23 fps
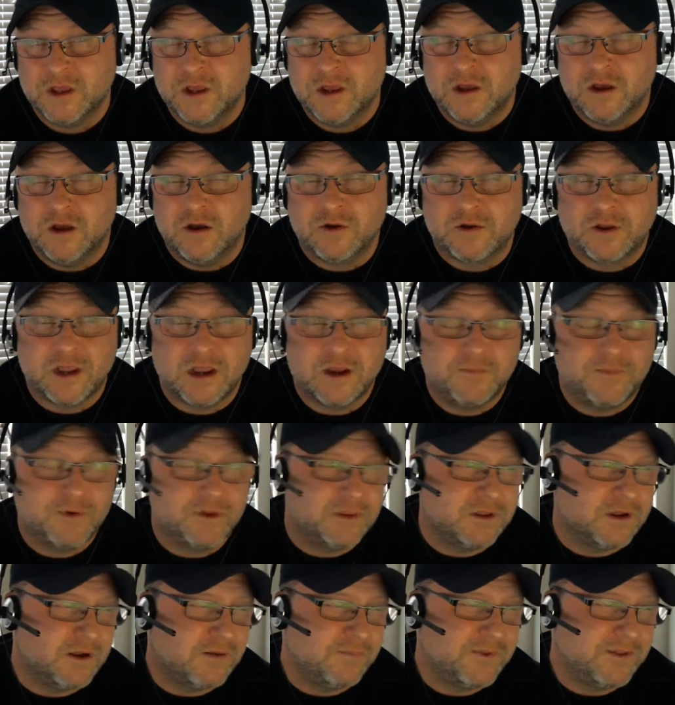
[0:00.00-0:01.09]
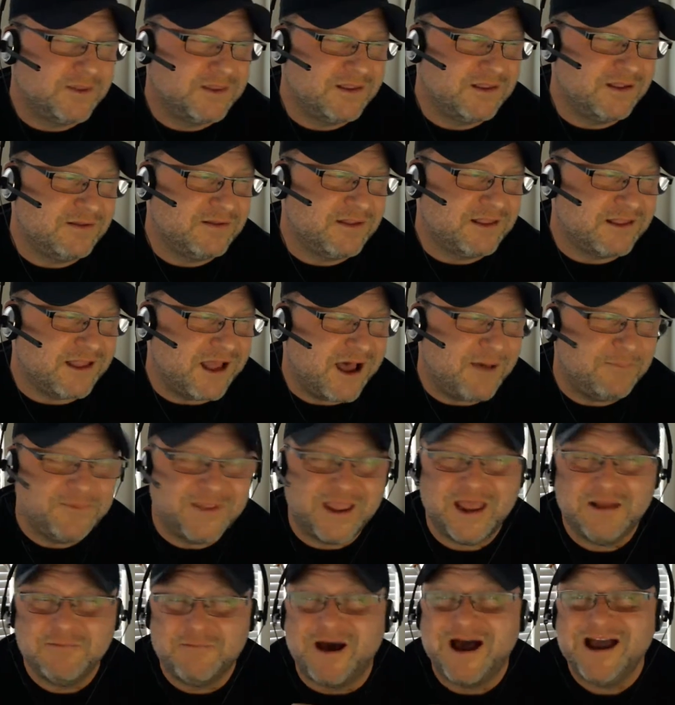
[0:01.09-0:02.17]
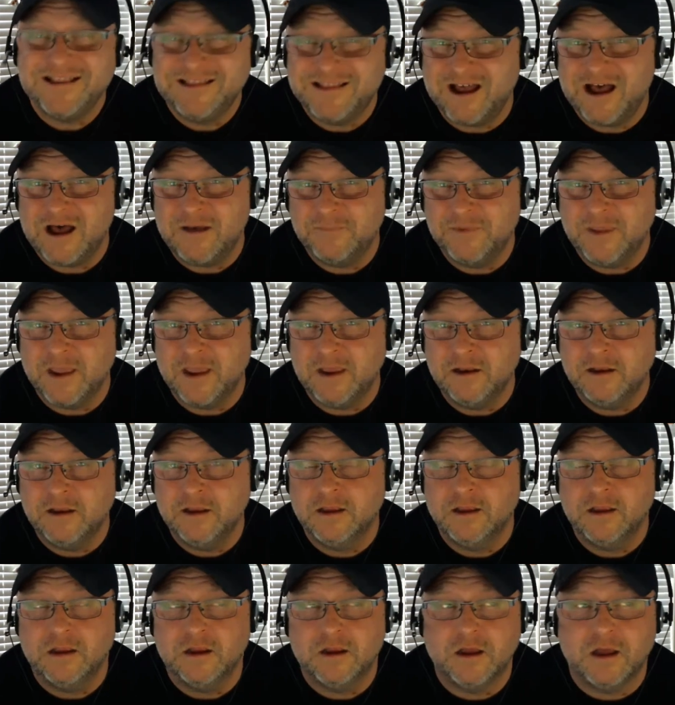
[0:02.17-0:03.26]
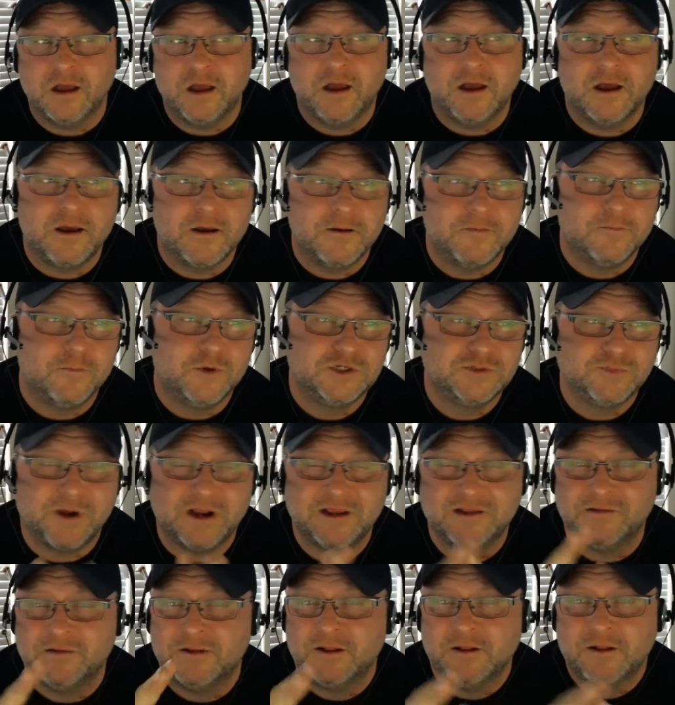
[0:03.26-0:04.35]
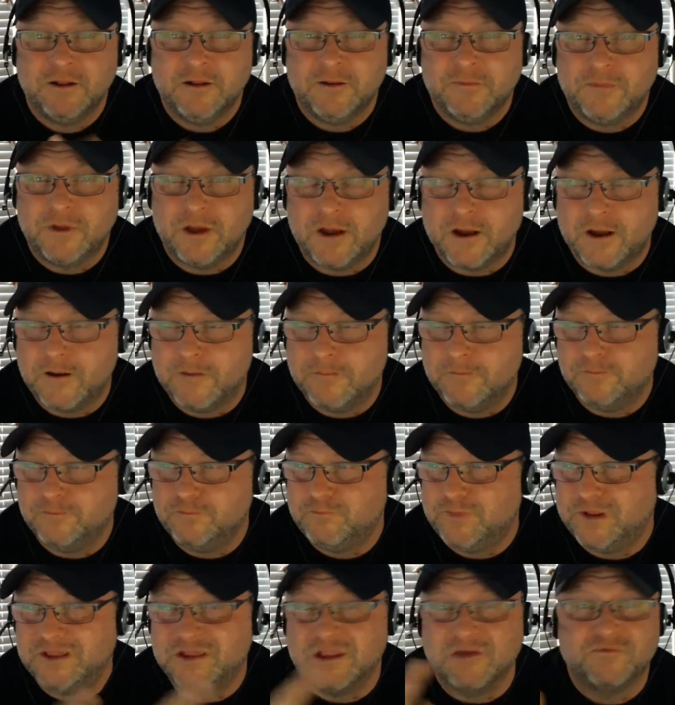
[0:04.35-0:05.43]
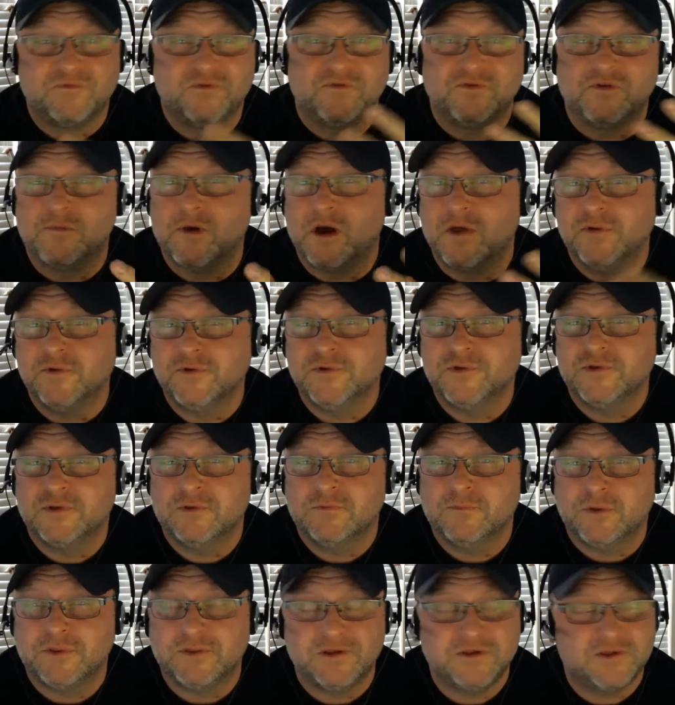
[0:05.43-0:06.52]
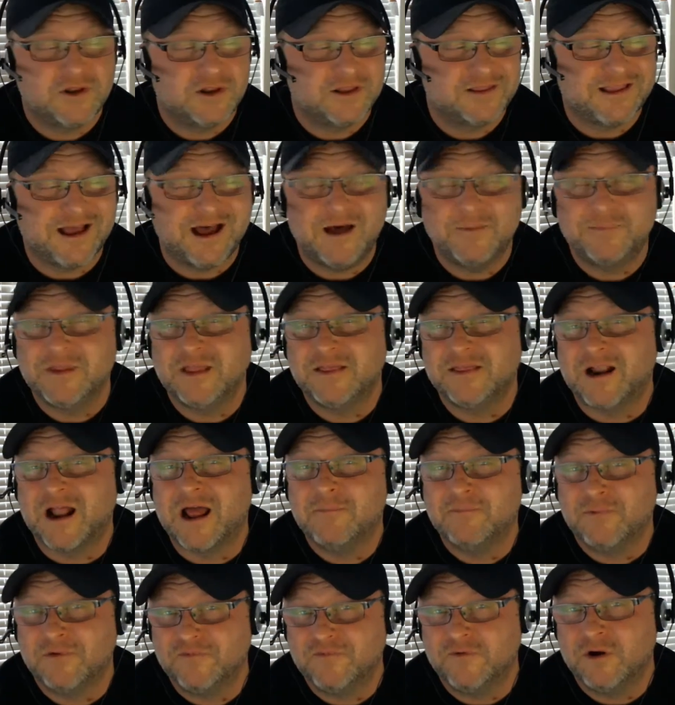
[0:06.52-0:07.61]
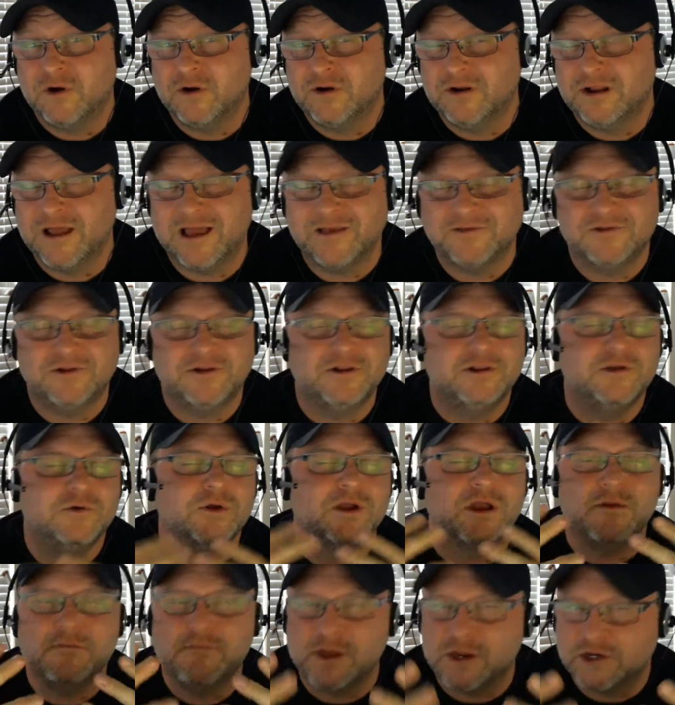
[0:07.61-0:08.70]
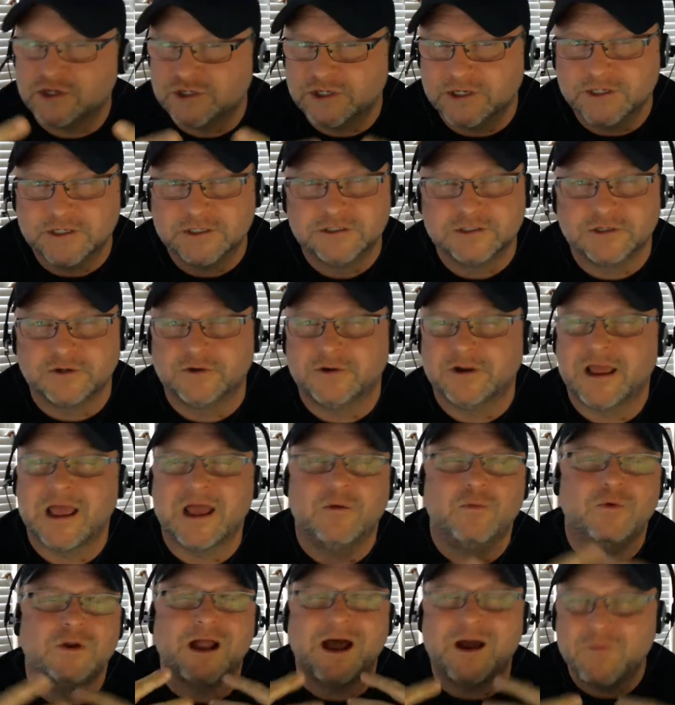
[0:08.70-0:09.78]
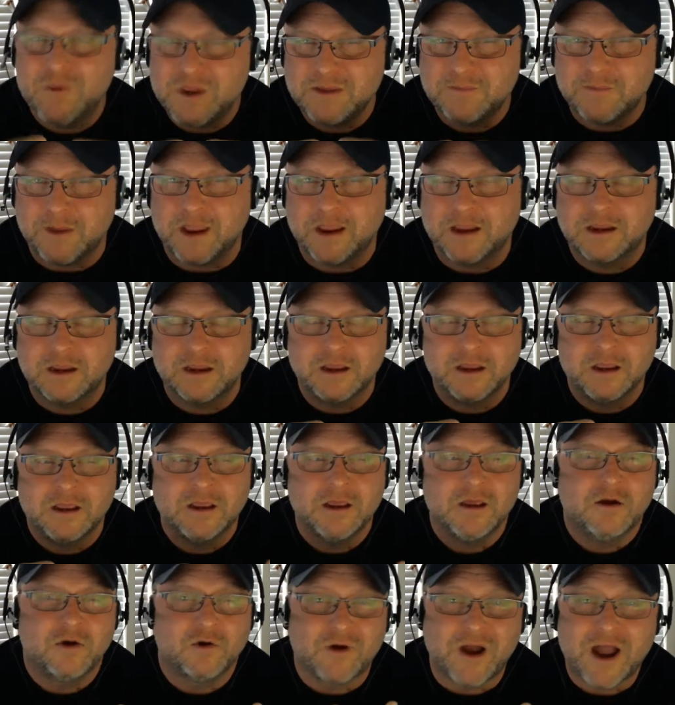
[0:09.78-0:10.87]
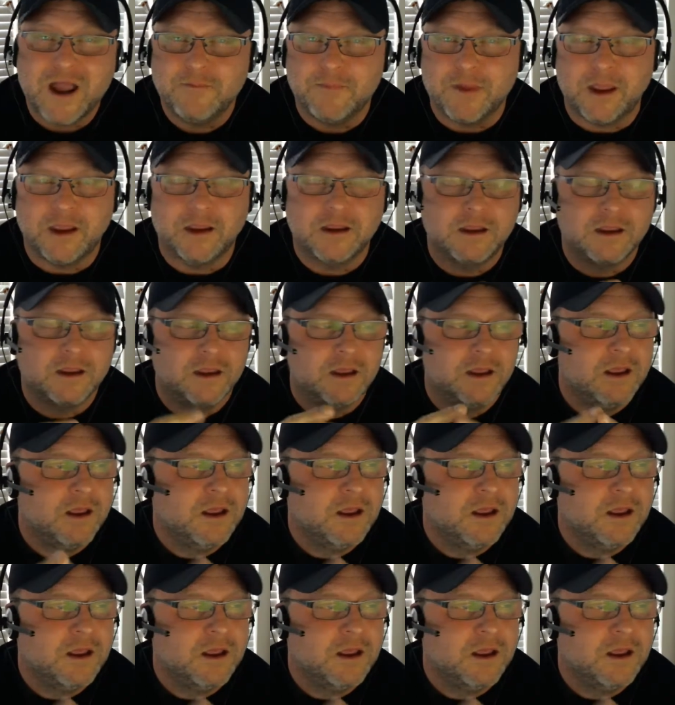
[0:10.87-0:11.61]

Okay, but the top 10, my top 10, which might be different from others, but these are the top 10 that I prefer, and it has nothing to do with commissions or what we make or I make.